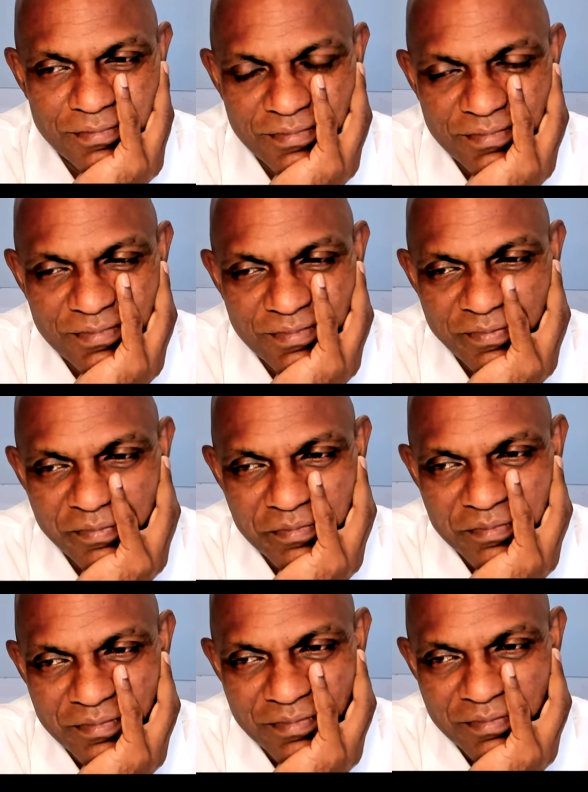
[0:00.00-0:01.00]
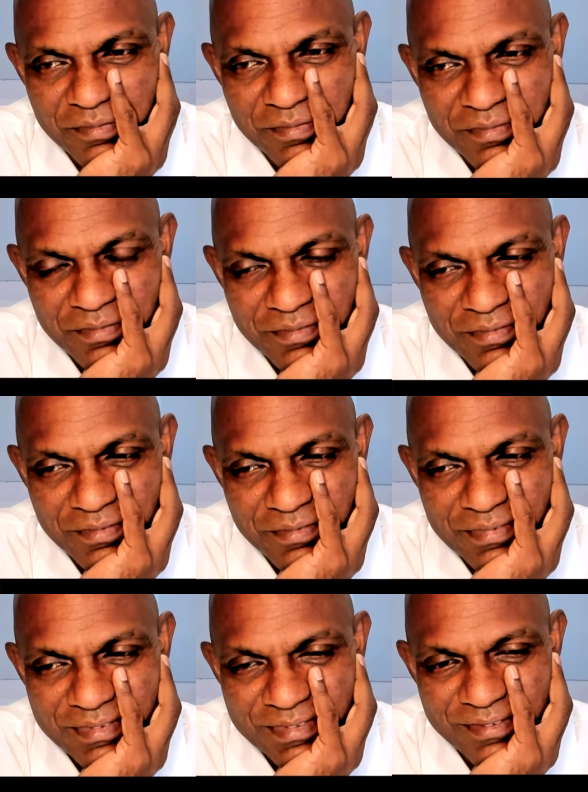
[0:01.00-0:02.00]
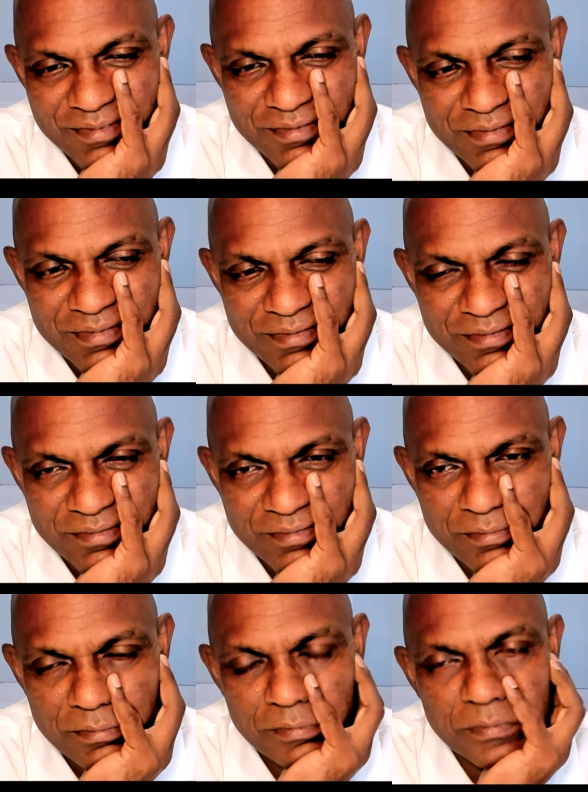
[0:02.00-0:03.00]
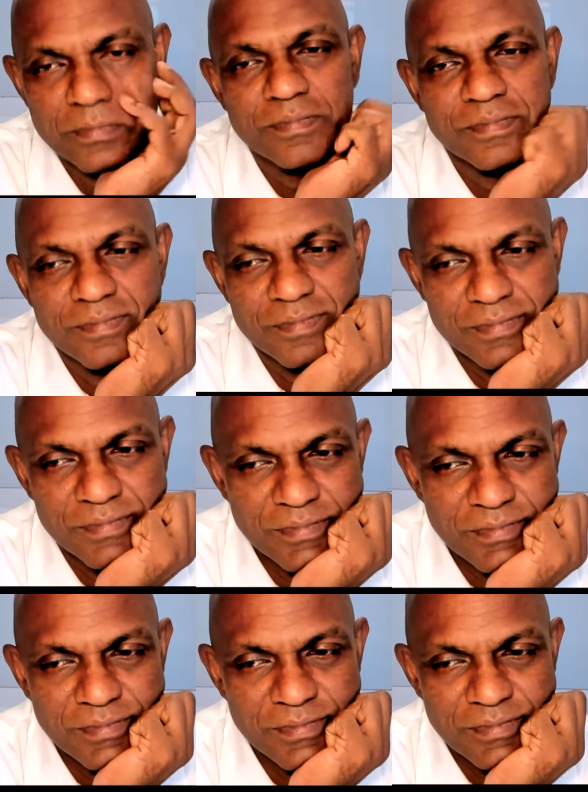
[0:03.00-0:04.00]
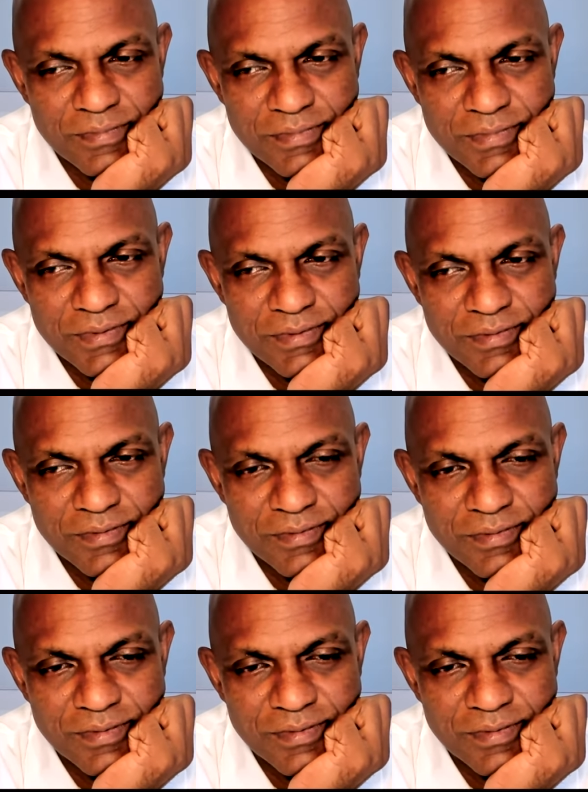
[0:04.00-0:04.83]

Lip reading: (not speaking)